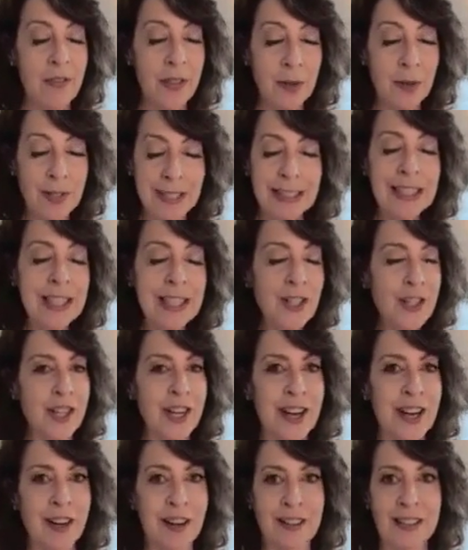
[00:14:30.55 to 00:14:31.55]
those lead
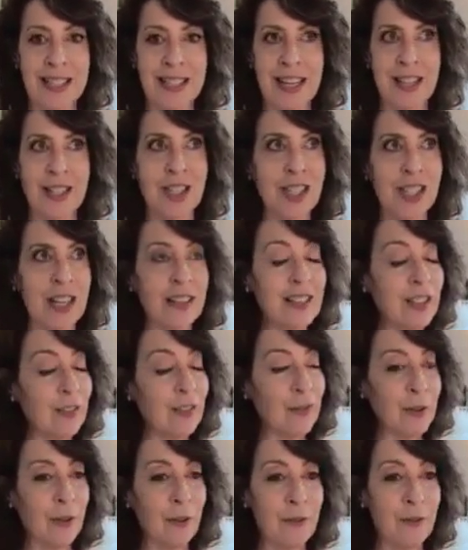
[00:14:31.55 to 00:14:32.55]
chairs
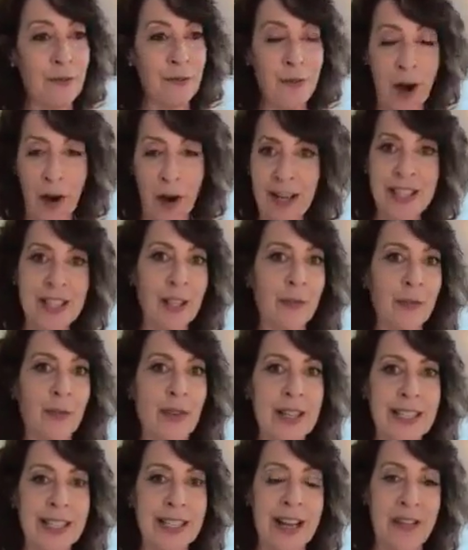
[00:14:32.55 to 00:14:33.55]
suddenly feel very
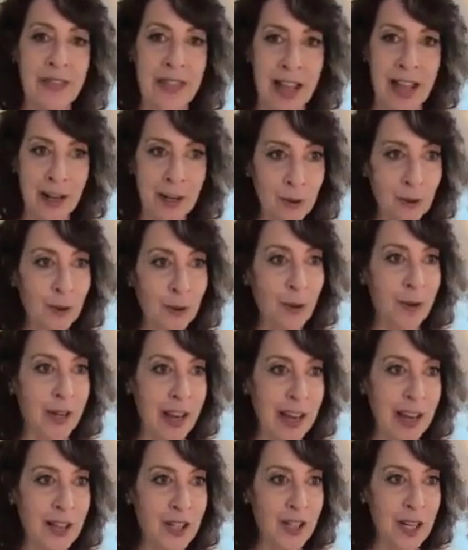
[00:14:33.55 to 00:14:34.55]
different in that new
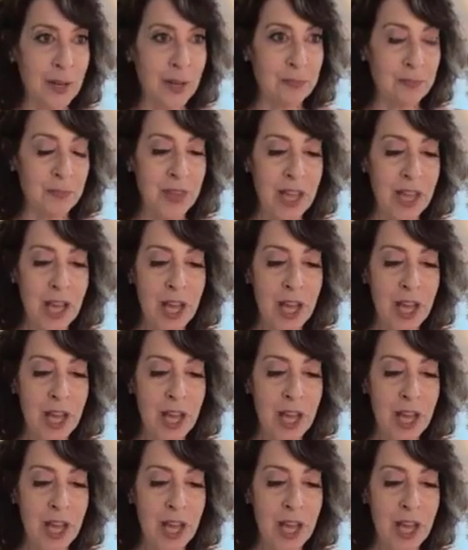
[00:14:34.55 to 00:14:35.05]
location.